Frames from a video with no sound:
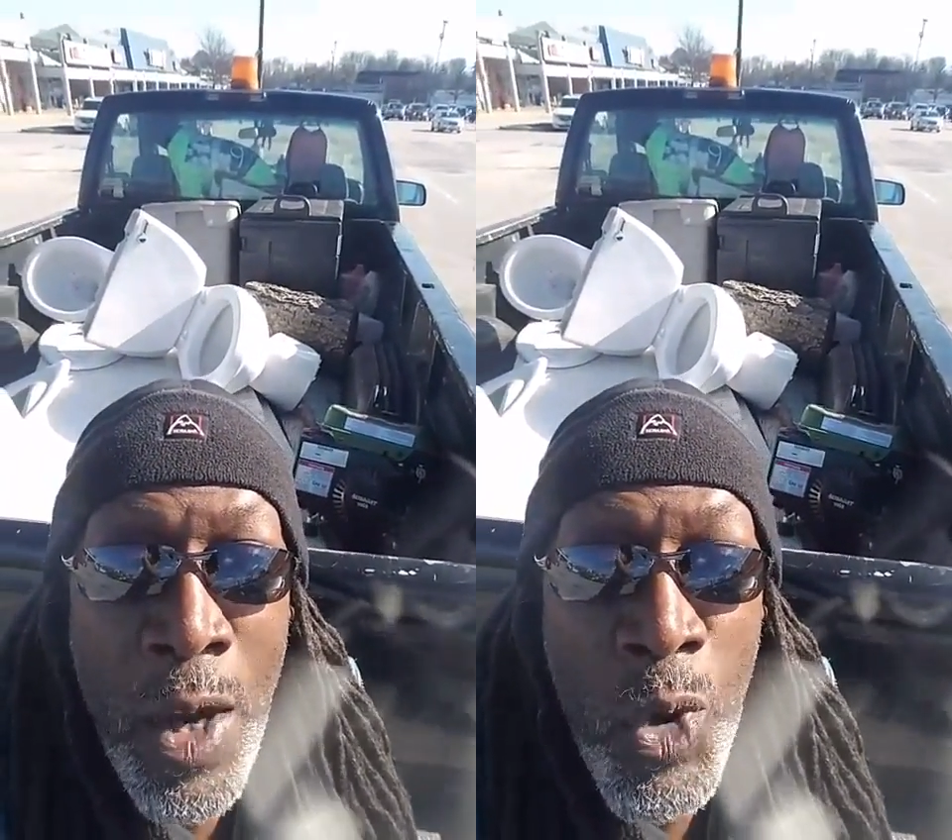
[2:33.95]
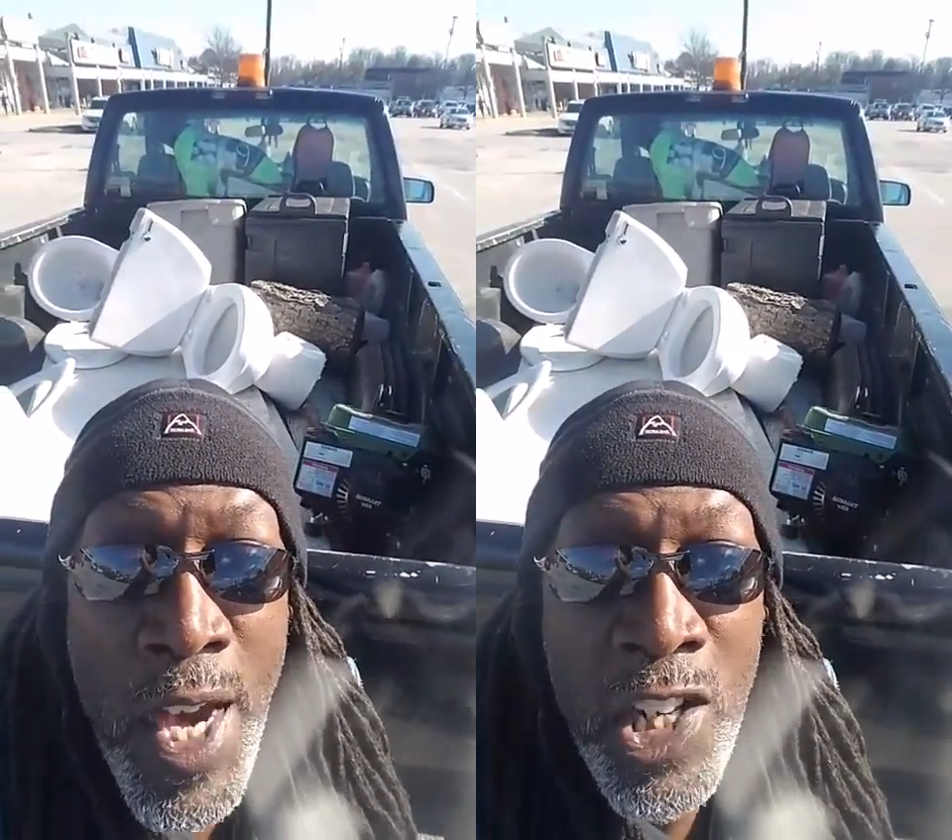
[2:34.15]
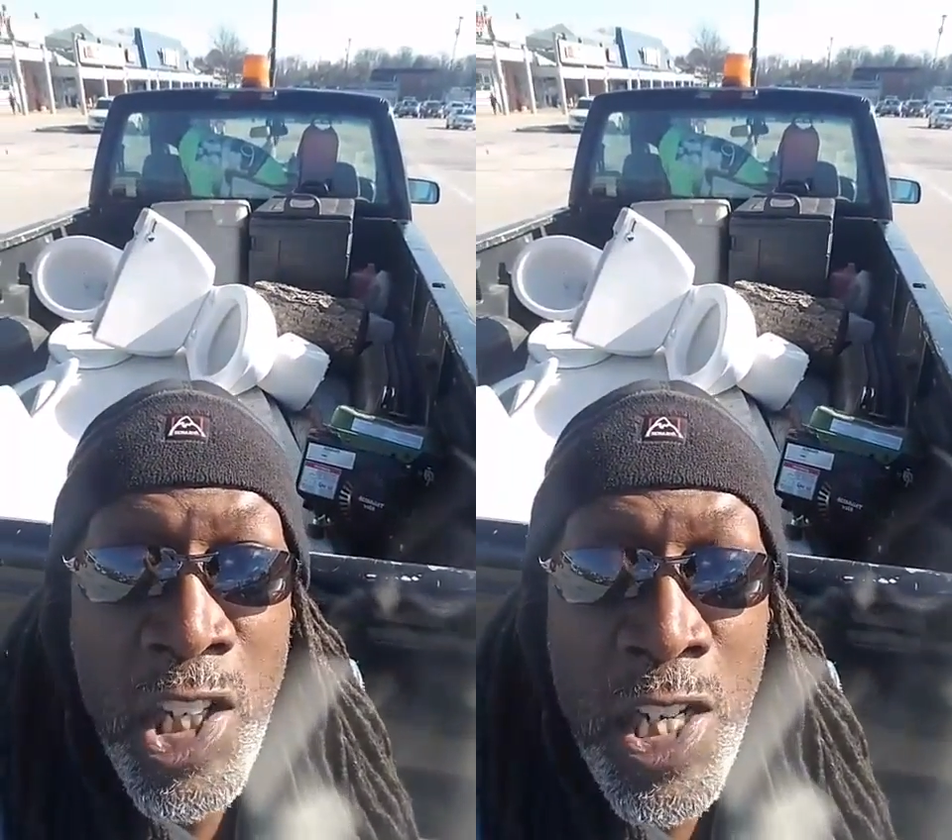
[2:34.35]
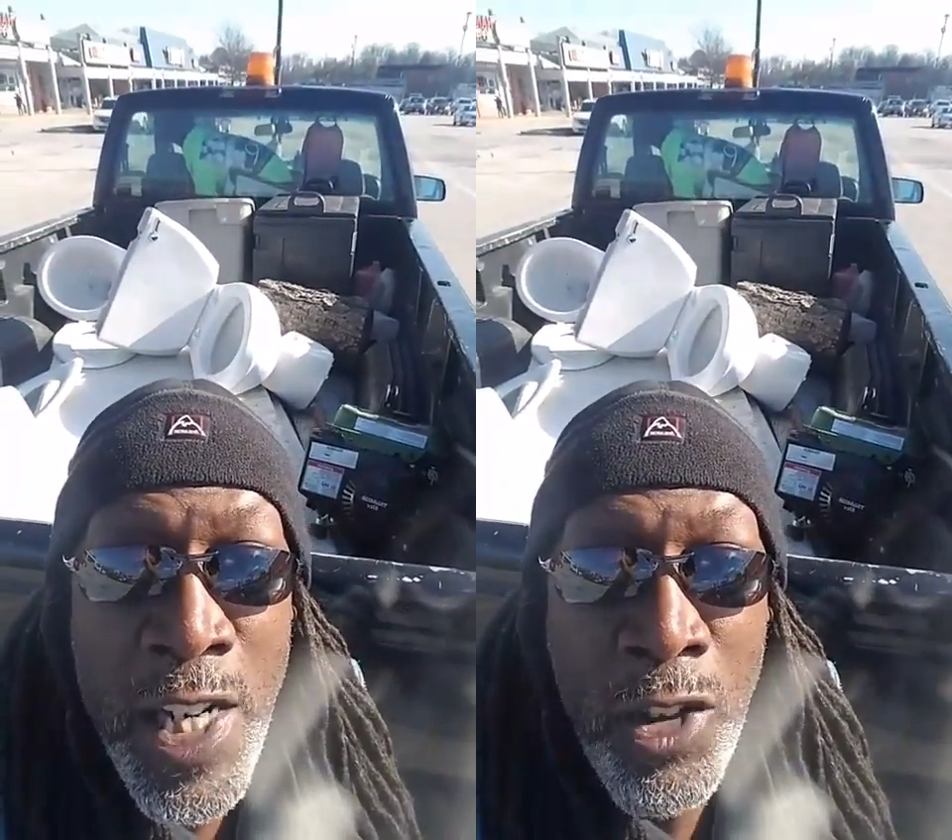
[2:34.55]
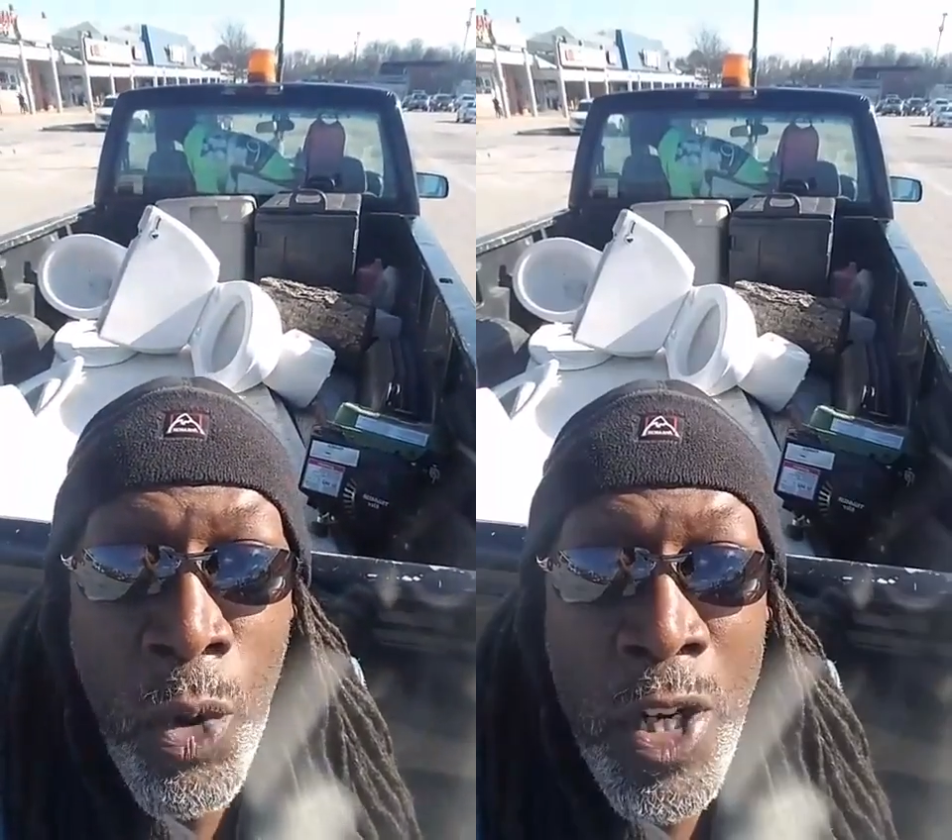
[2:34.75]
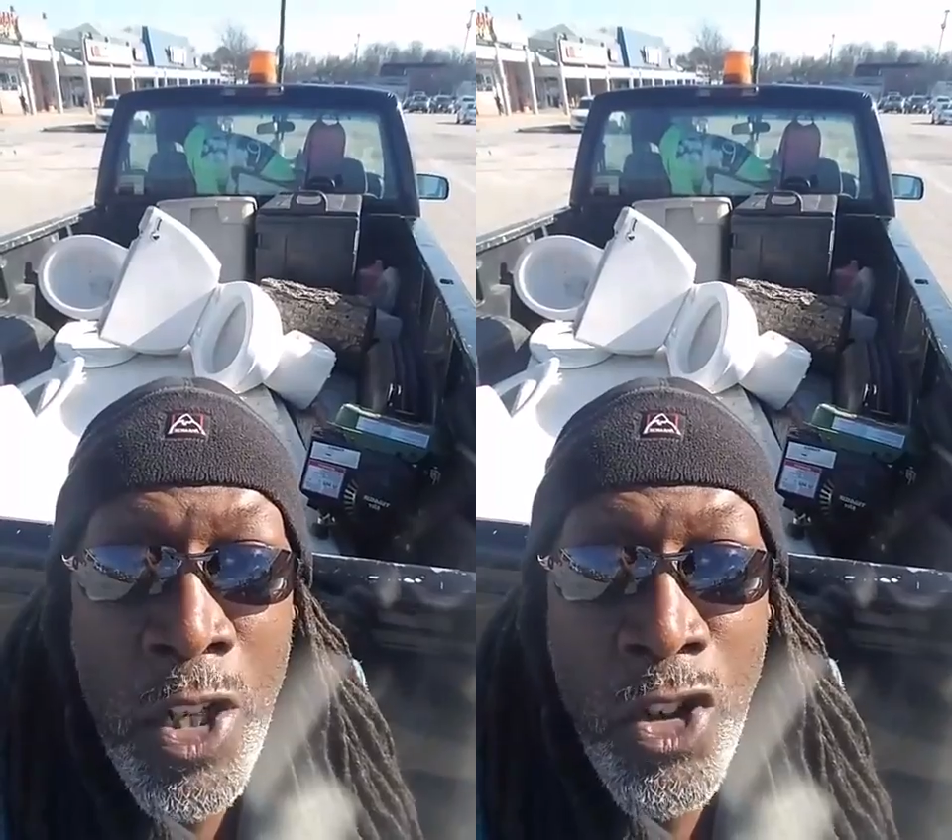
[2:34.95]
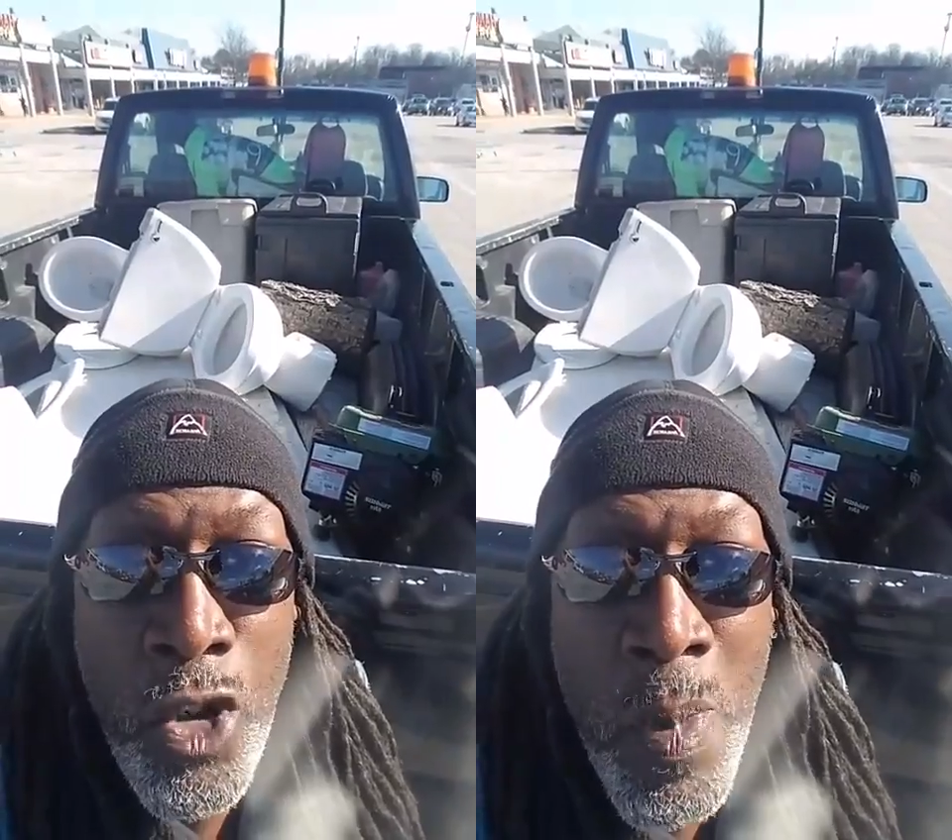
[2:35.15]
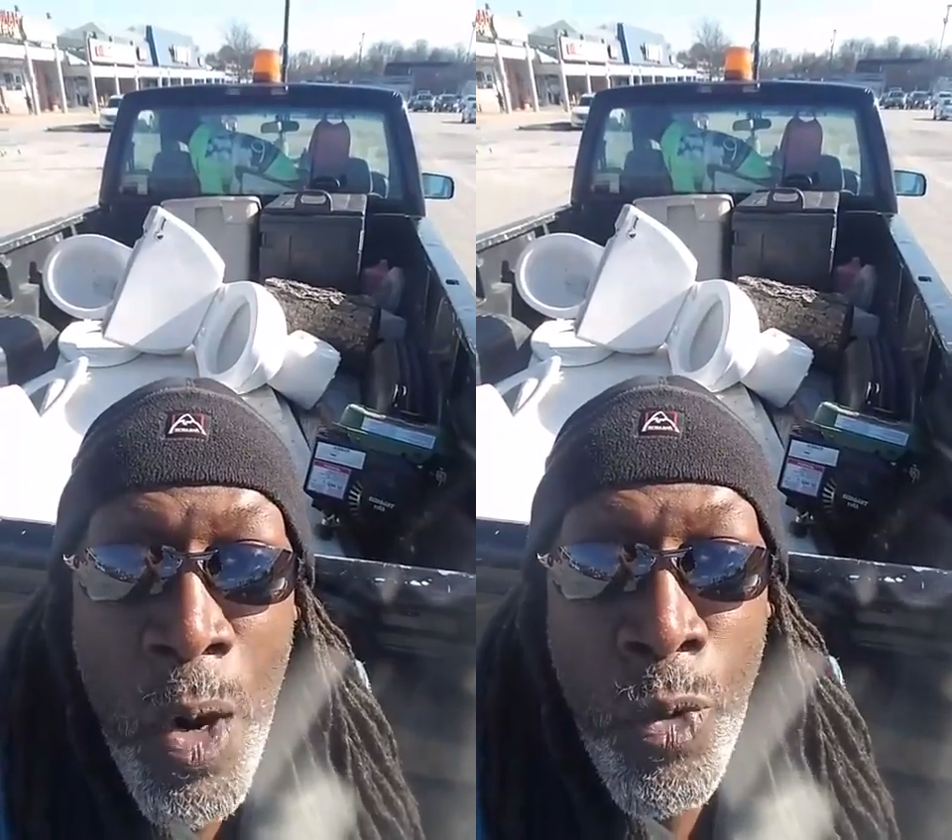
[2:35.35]
we gotta share that toilet because
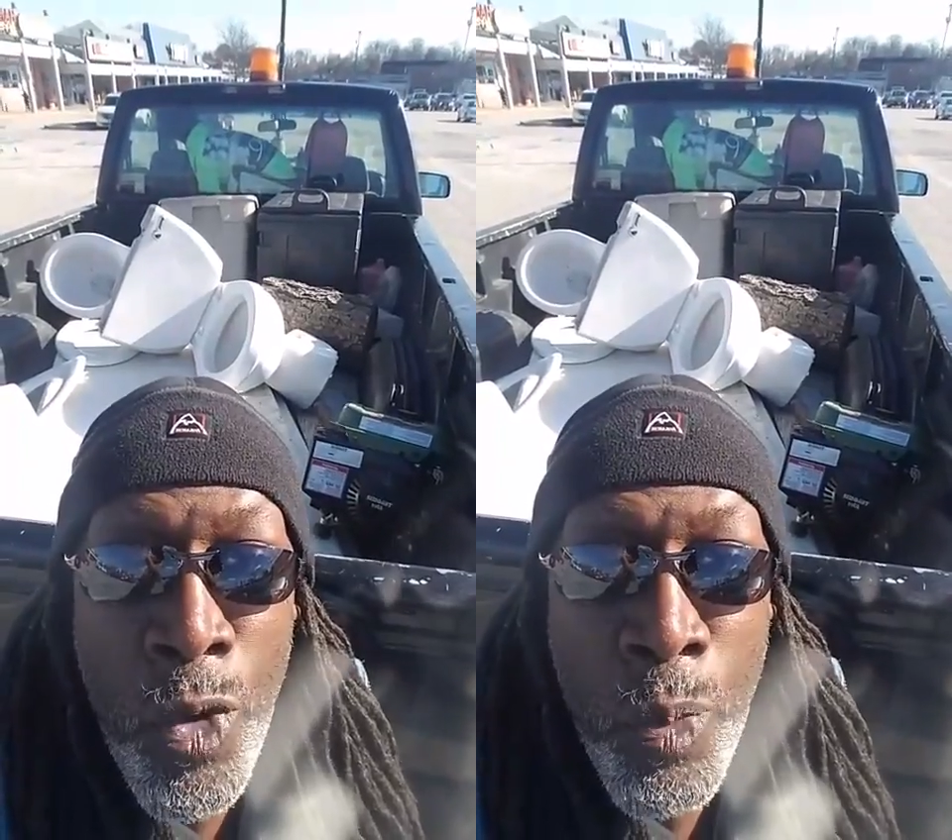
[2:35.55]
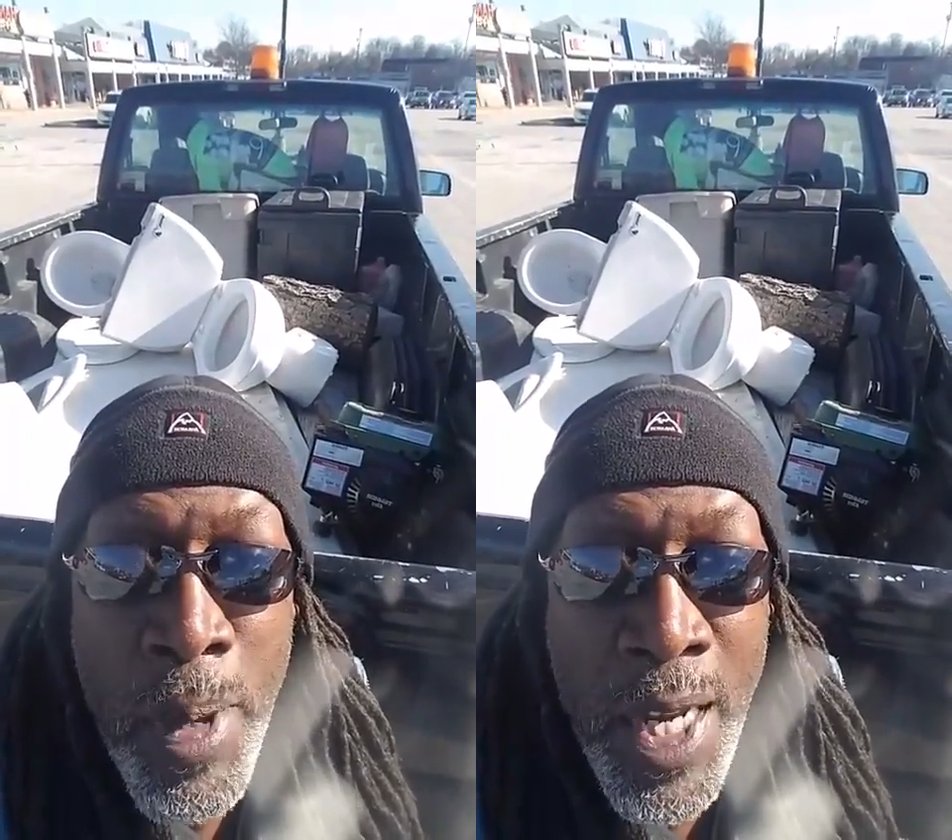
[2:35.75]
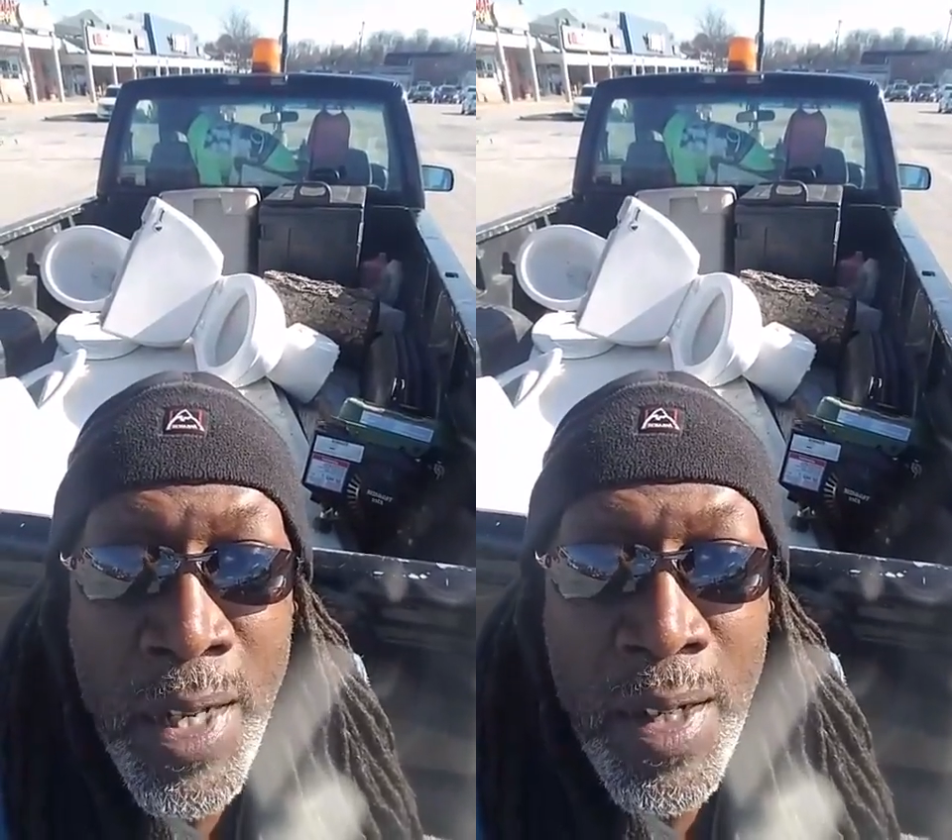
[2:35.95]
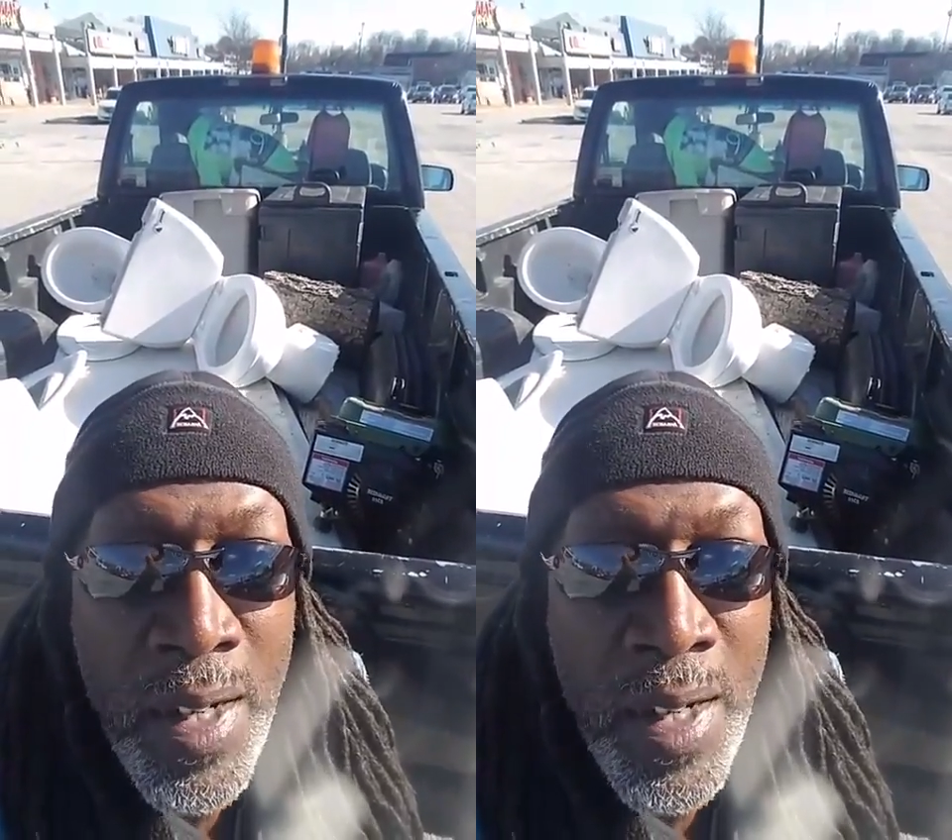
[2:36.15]
you my roommate.